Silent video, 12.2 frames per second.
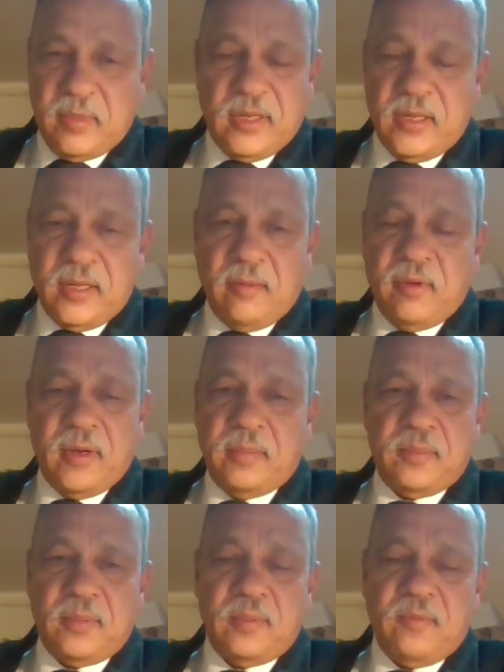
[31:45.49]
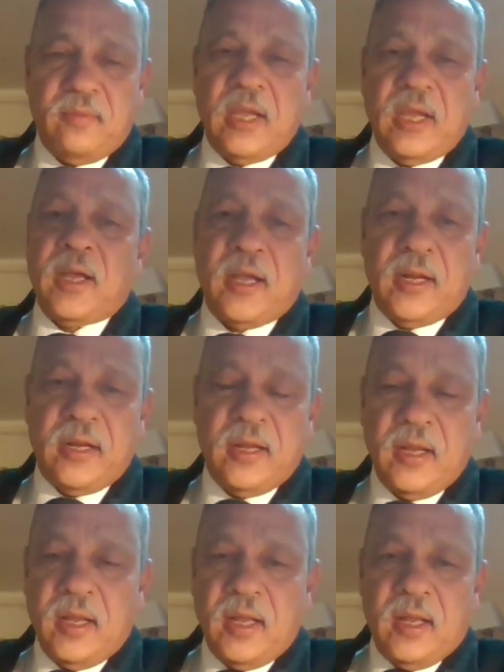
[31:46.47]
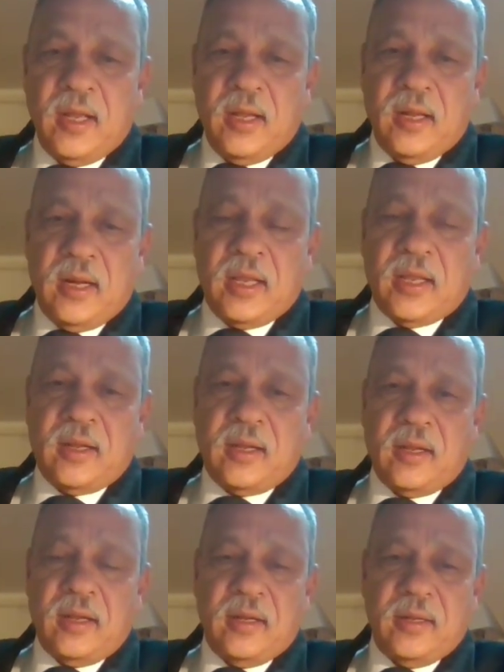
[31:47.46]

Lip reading: I mean, they were way ahead. Like